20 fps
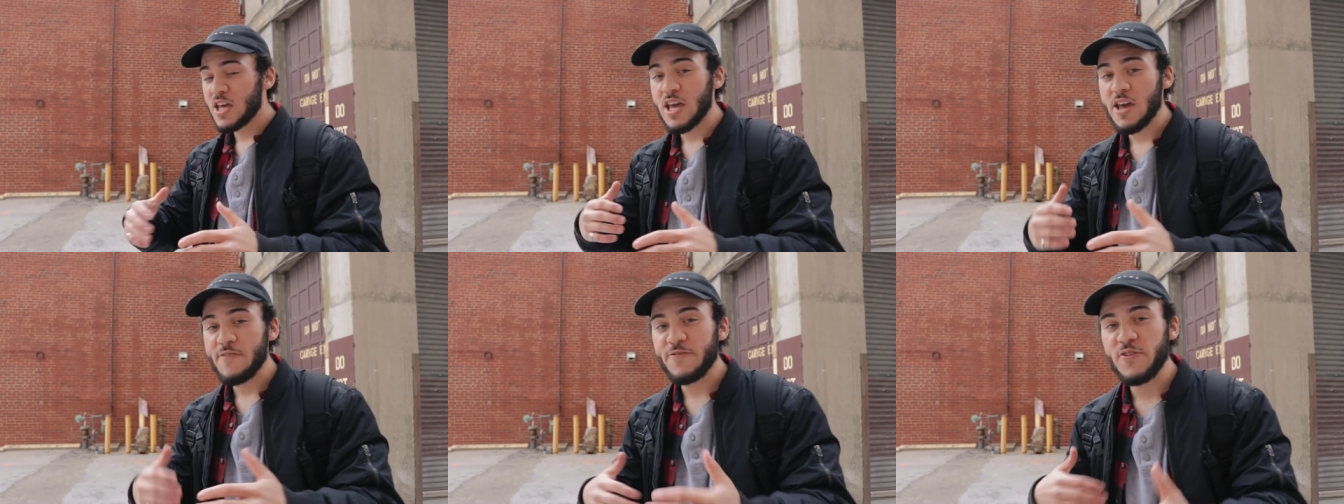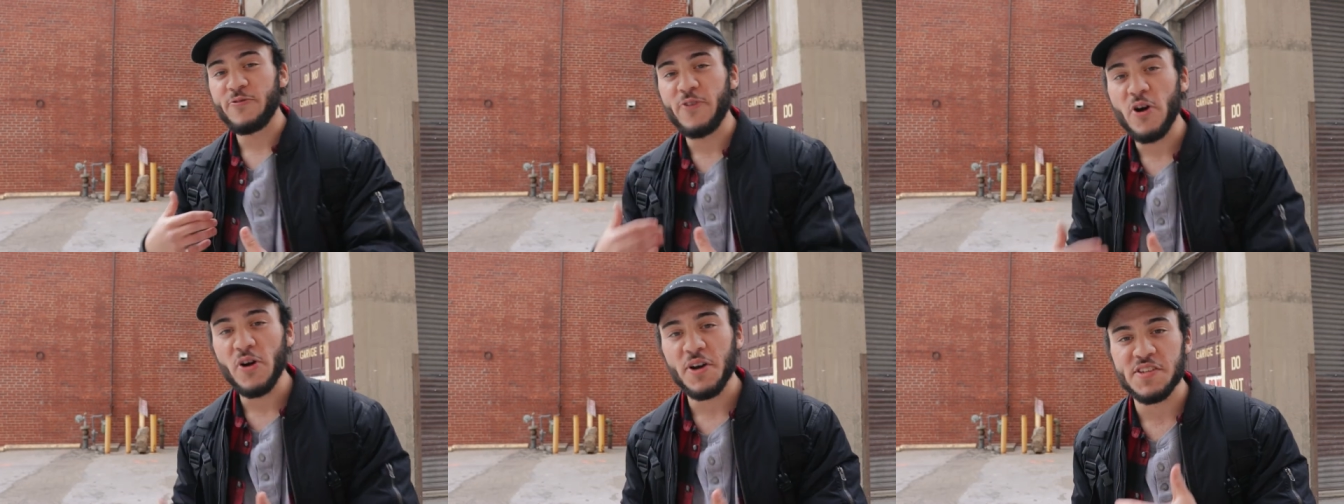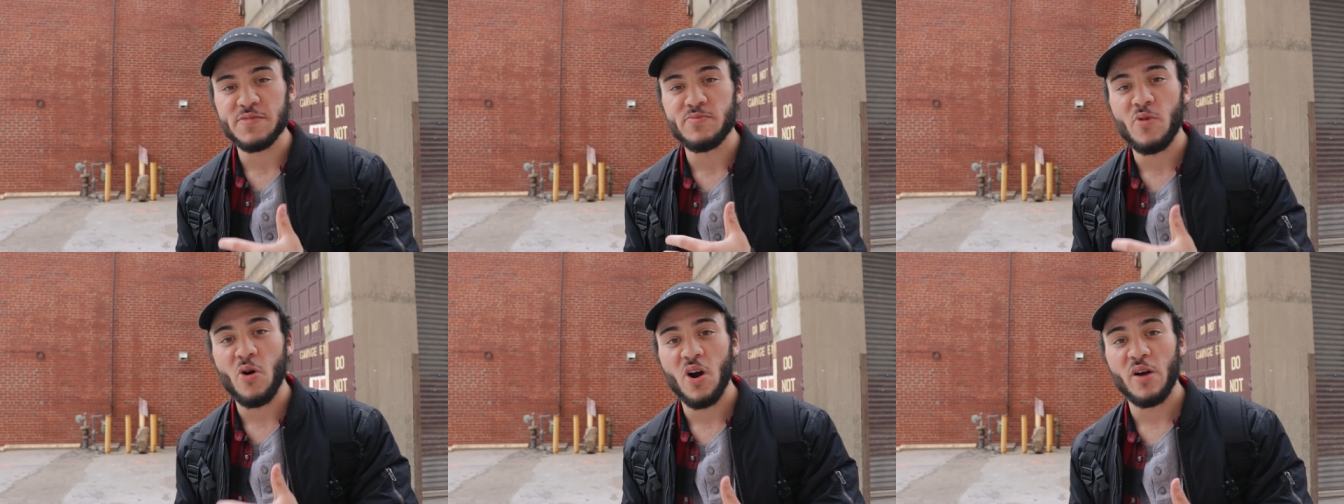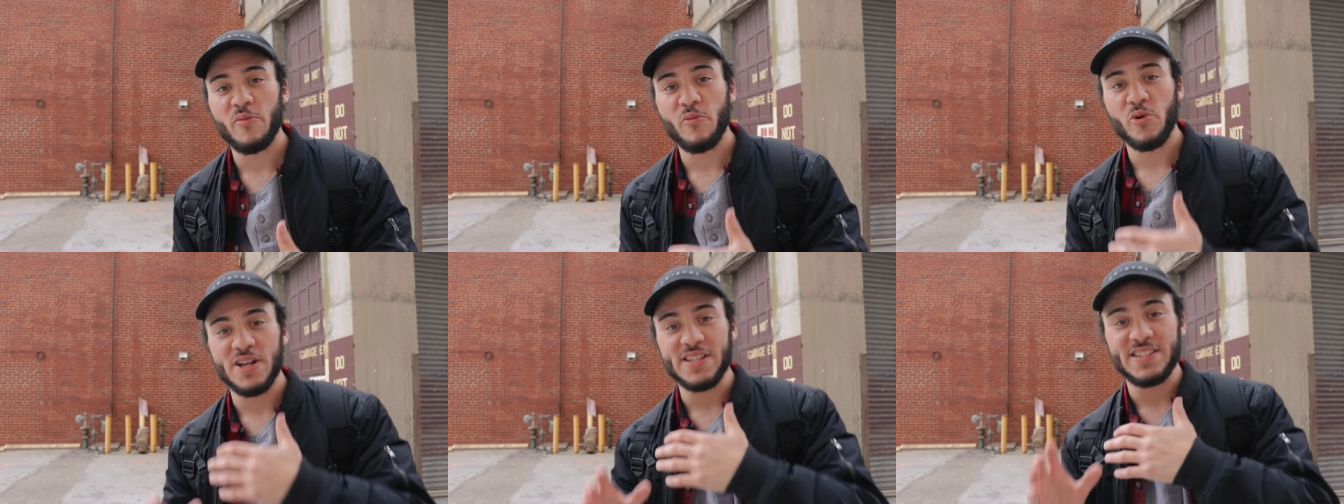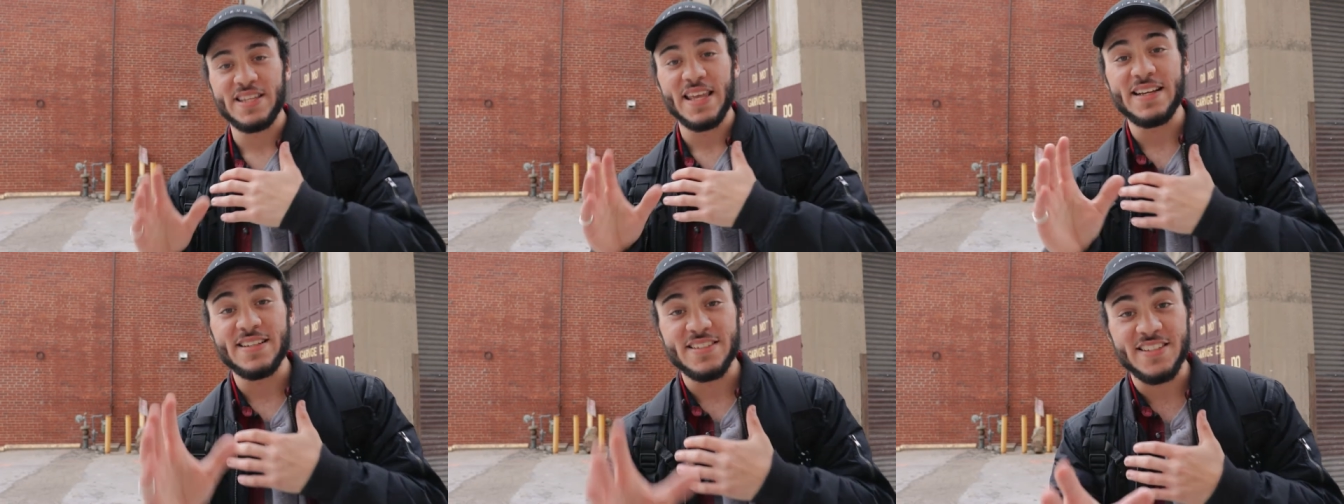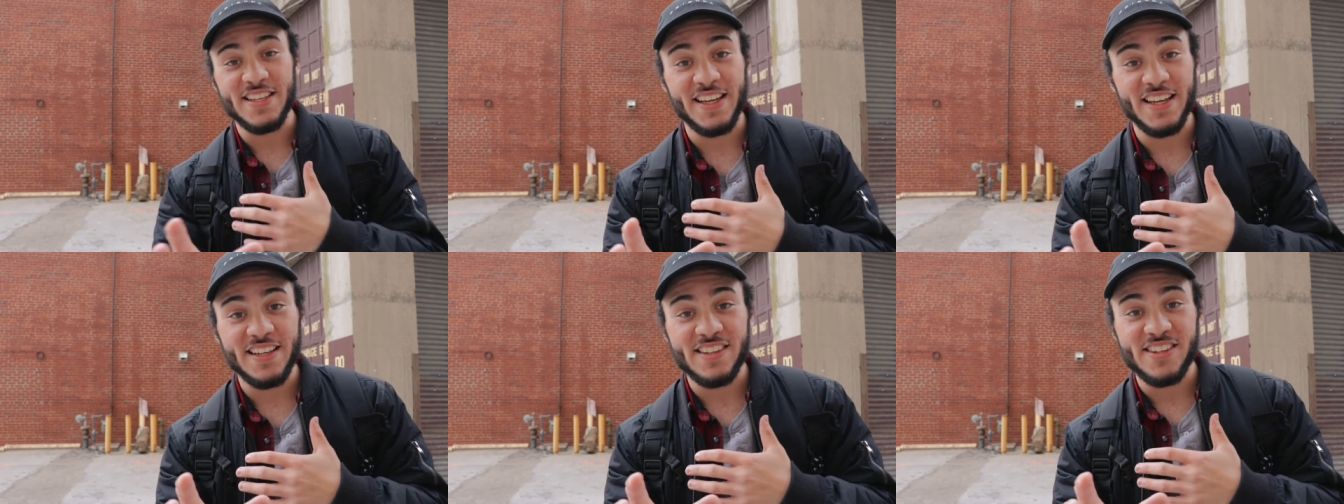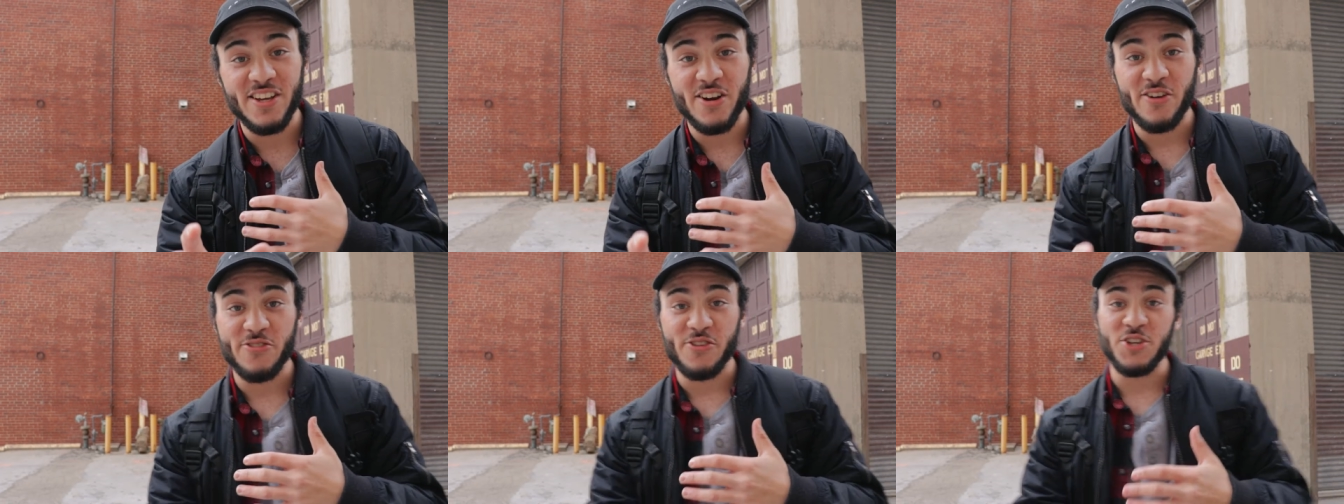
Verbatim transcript: If you focus more on what it takes to get there,